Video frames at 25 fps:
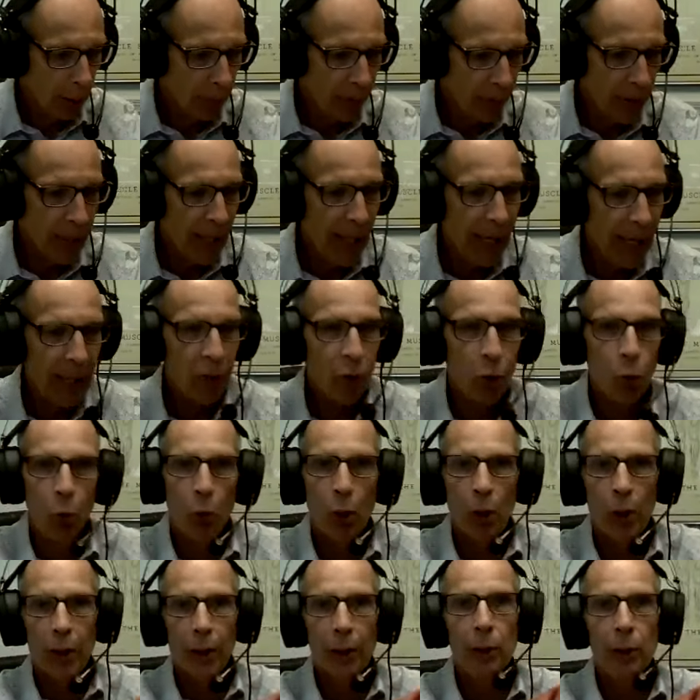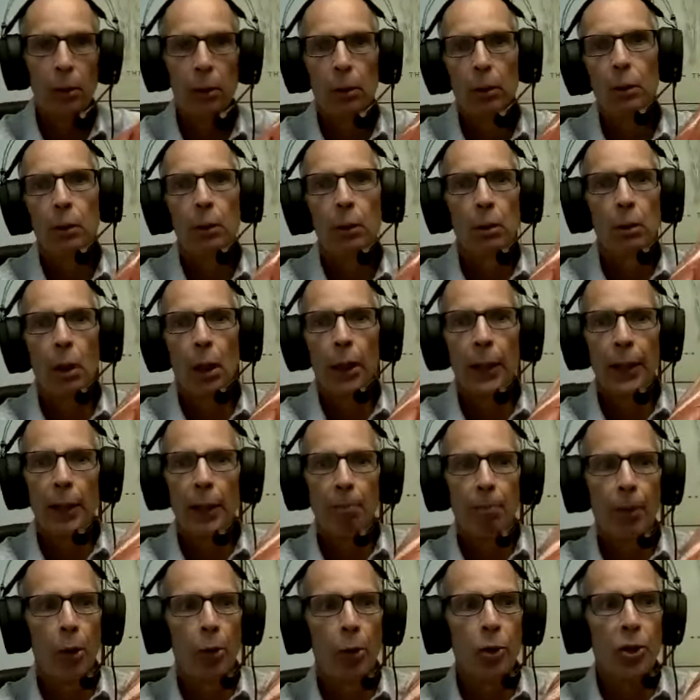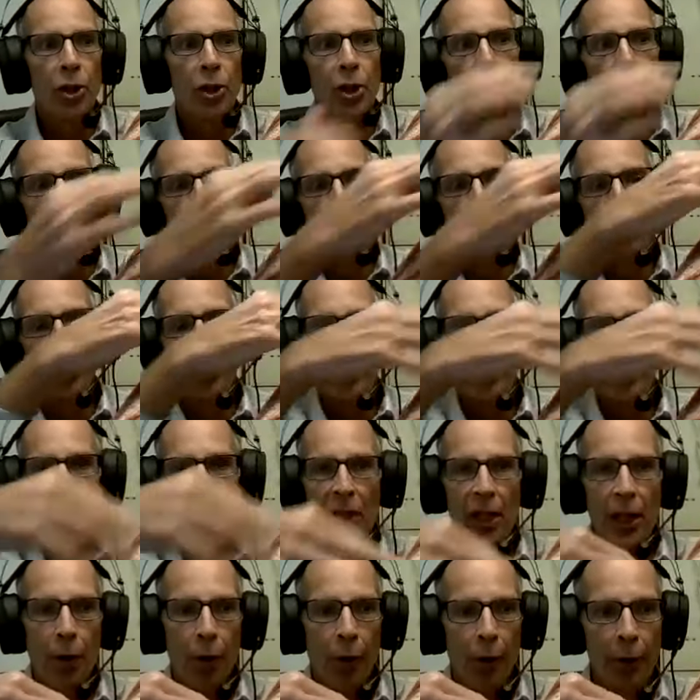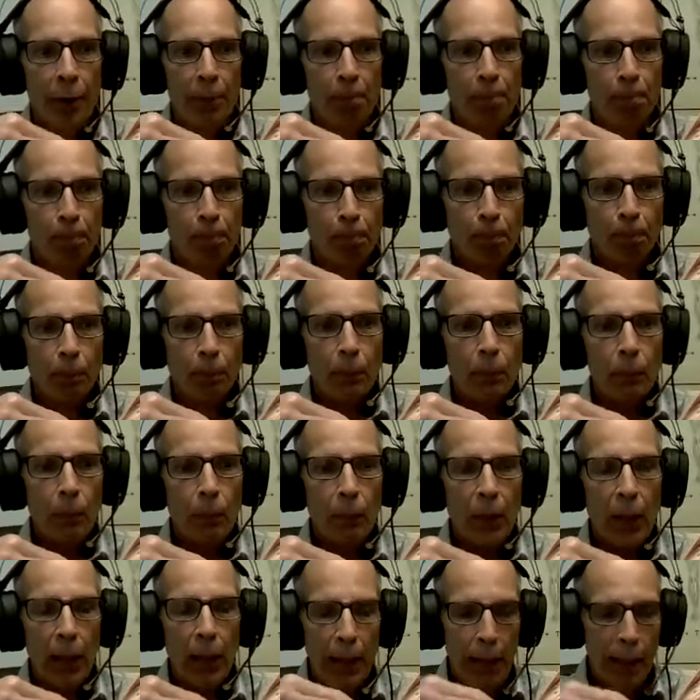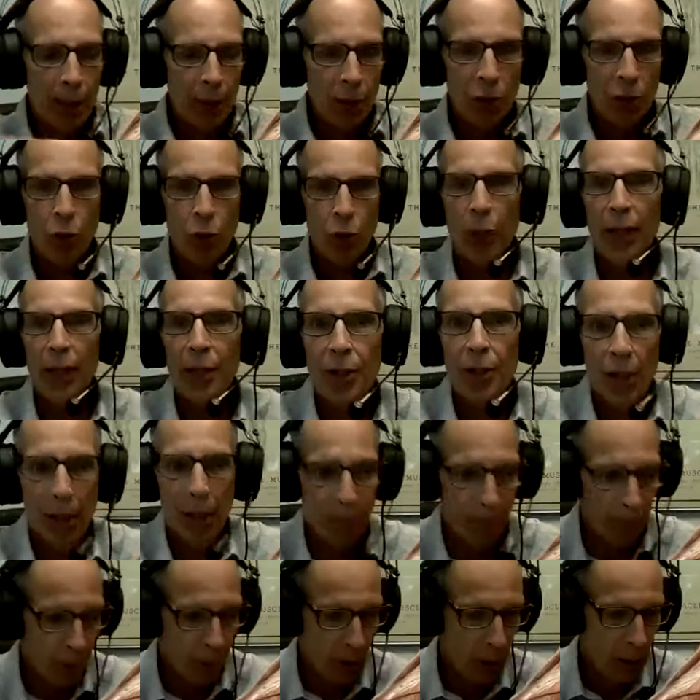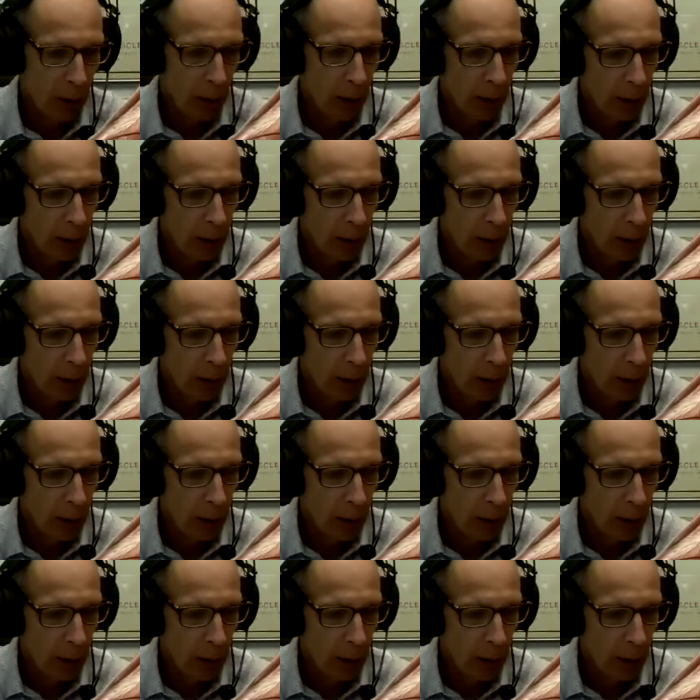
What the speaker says: The next one on the posterior part of the arm is triceps.